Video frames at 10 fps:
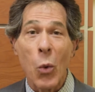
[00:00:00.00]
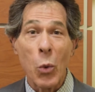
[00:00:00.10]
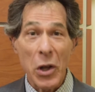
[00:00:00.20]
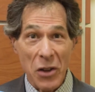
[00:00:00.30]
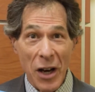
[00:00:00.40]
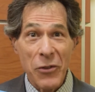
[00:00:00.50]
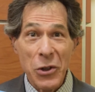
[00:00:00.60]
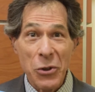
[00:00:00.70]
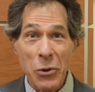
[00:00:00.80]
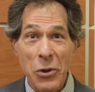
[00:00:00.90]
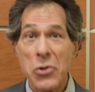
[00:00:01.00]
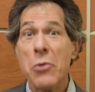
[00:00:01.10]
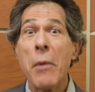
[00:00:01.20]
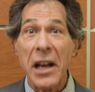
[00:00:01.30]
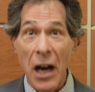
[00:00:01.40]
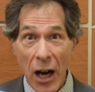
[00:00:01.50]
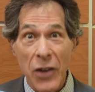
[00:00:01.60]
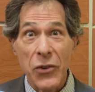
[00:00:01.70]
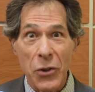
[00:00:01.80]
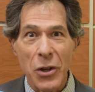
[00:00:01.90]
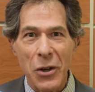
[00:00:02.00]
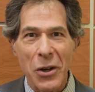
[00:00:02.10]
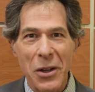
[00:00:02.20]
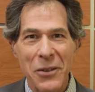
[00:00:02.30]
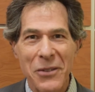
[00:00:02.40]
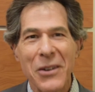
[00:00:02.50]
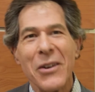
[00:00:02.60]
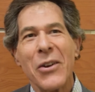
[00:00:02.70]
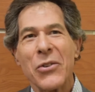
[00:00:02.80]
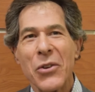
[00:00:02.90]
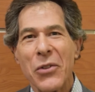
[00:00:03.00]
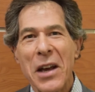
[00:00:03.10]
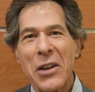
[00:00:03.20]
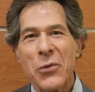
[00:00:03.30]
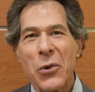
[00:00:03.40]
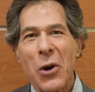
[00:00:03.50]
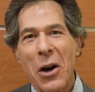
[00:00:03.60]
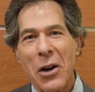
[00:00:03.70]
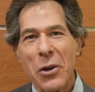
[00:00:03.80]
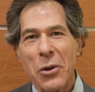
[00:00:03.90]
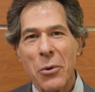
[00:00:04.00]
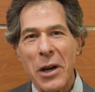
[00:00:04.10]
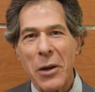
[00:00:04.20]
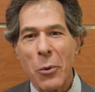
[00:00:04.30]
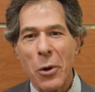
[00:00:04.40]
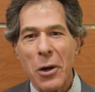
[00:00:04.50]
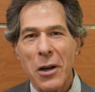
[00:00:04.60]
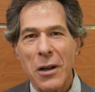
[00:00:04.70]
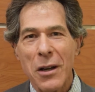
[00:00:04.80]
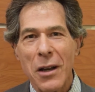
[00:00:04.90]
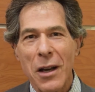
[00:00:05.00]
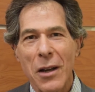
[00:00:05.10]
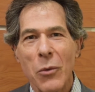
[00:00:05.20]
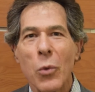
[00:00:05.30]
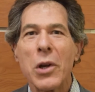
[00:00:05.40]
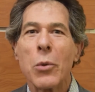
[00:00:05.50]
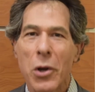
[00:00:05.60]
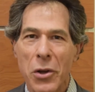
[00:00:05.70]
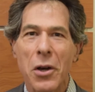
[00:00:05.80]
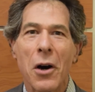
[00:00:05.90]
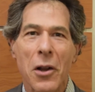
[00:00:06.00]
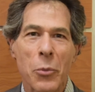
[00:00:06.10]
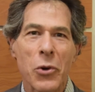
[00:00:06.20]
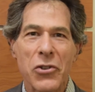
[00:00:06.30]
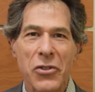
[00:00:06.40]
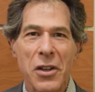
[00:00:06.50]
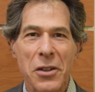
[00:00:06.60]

We love you, you make us look good. So thanks for all your great work, and we really all appreciate